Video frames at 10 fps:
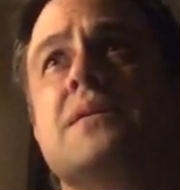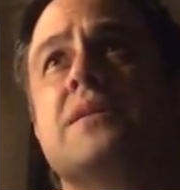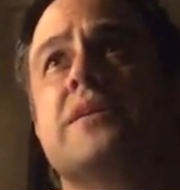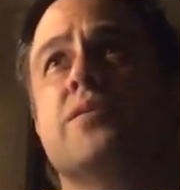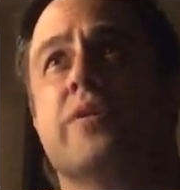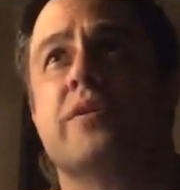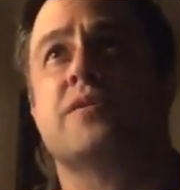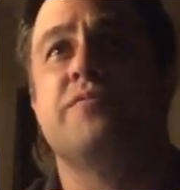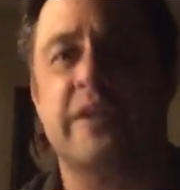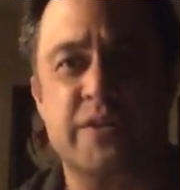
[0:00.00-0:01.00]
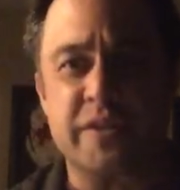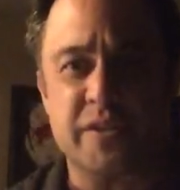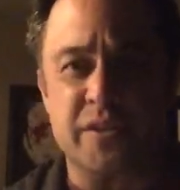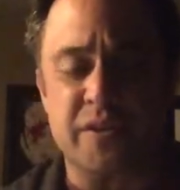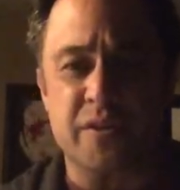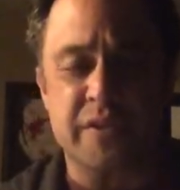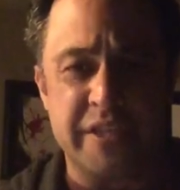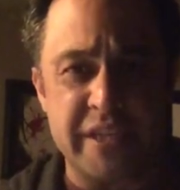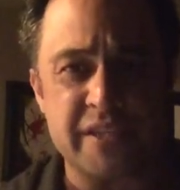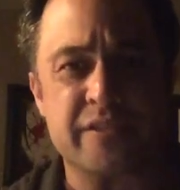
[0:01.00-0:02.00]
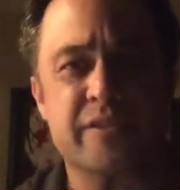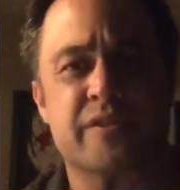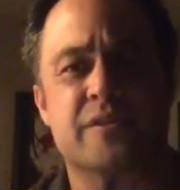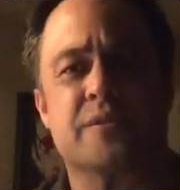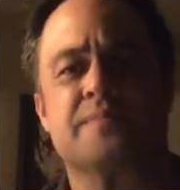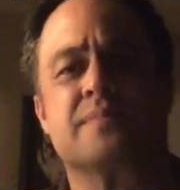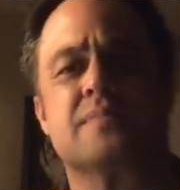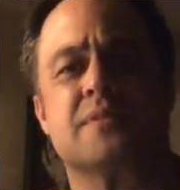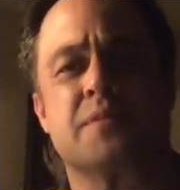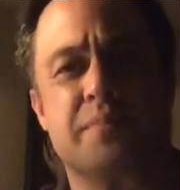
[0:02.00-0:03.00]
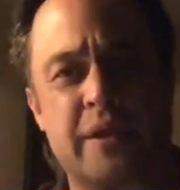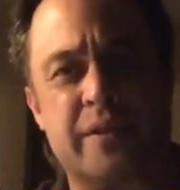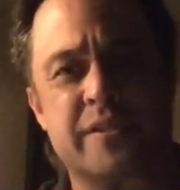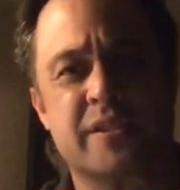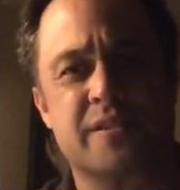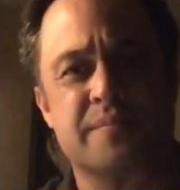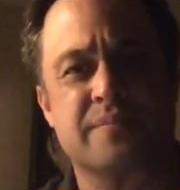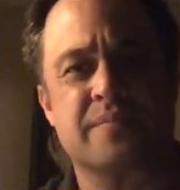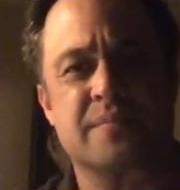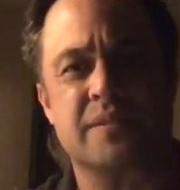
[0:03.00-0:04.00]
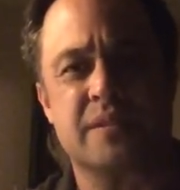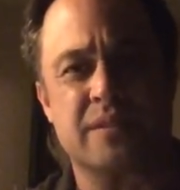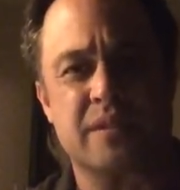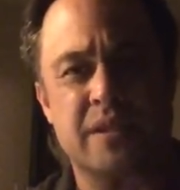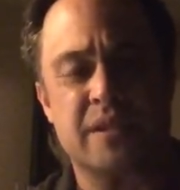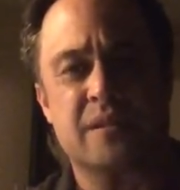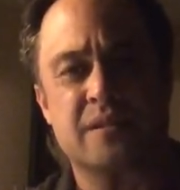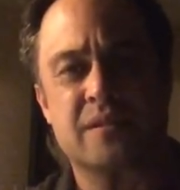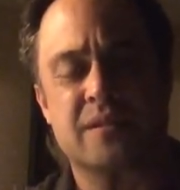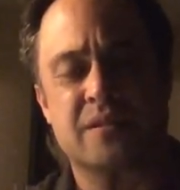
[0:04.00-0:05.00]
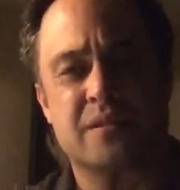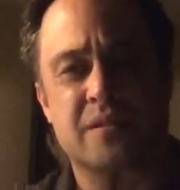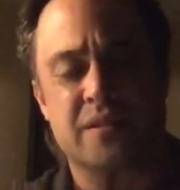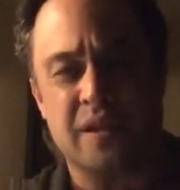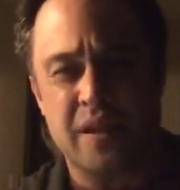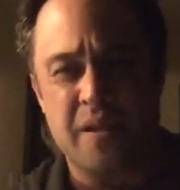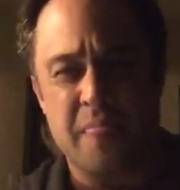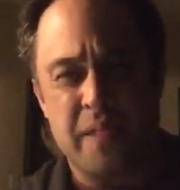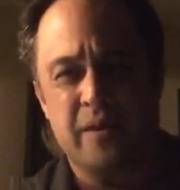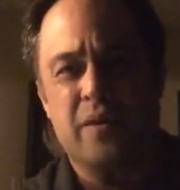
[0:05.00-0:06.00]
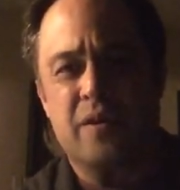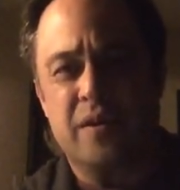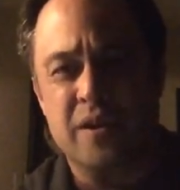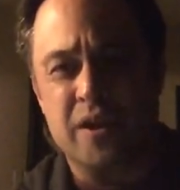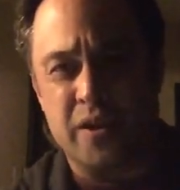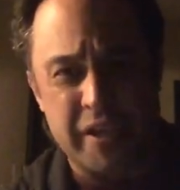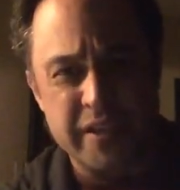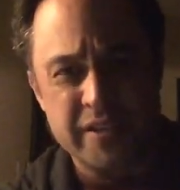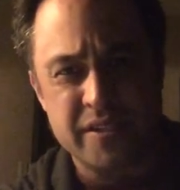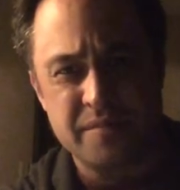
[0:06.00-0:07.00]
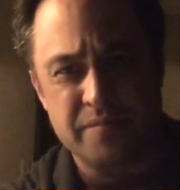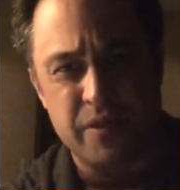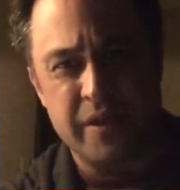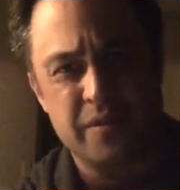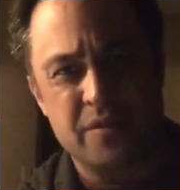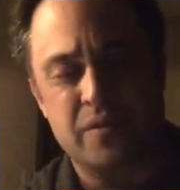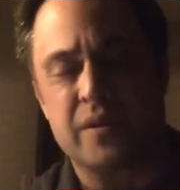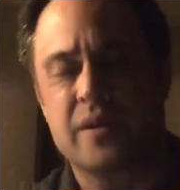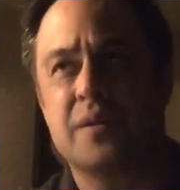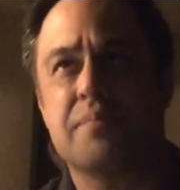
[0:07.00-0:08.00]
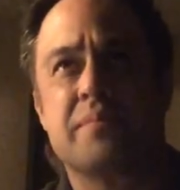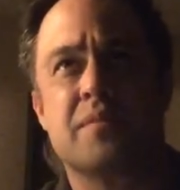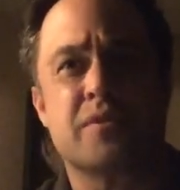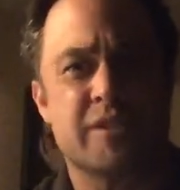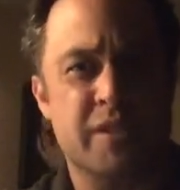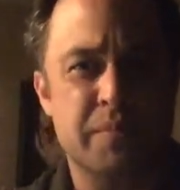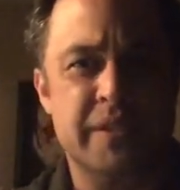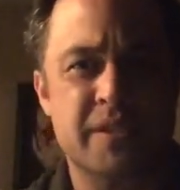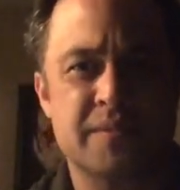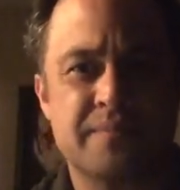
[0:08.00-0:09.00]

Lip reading: Whether it's veterans or teenagers or parents or our kids, right? Or siblings.